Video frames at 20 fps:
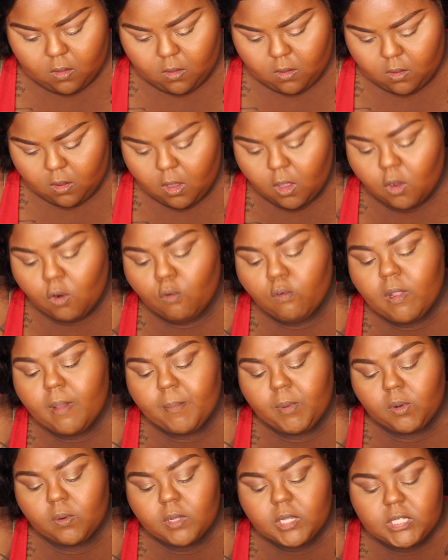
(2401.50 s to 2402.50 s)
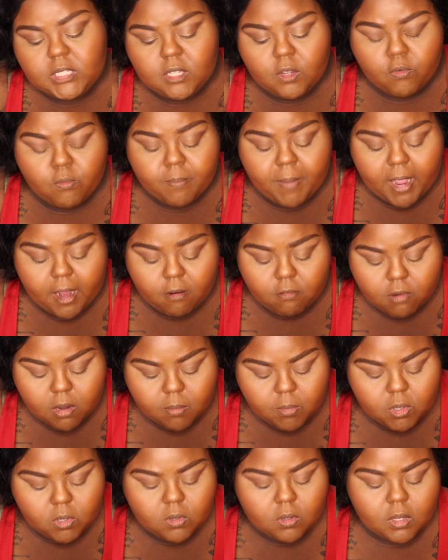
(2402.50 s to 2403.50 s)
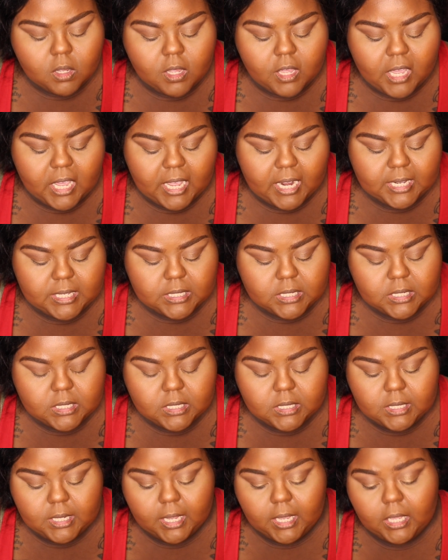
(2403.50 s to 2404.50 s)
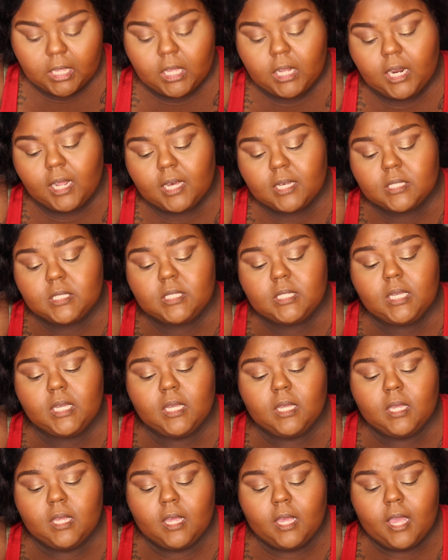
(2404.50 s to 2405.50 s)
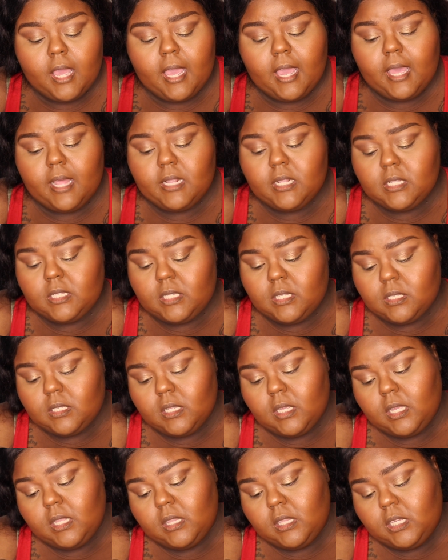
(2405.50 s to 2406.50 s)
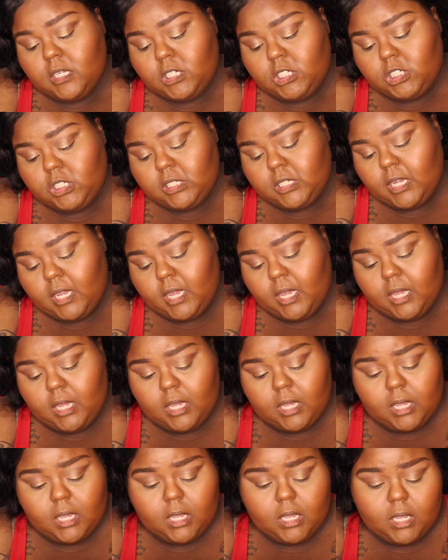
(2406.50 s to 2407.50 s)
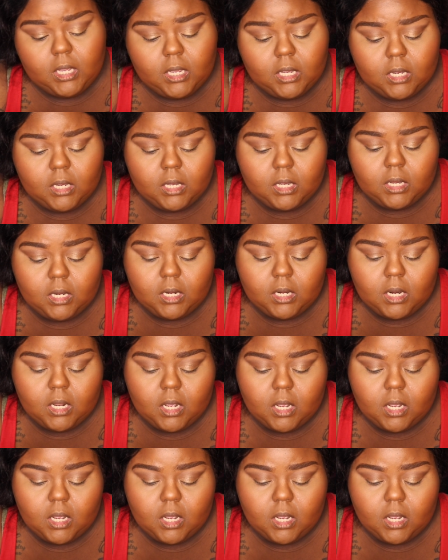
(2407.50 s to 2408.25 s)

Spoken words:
Oh, Rimmel. So by Rimmel, and it's Stay Glossy, and this is in the shade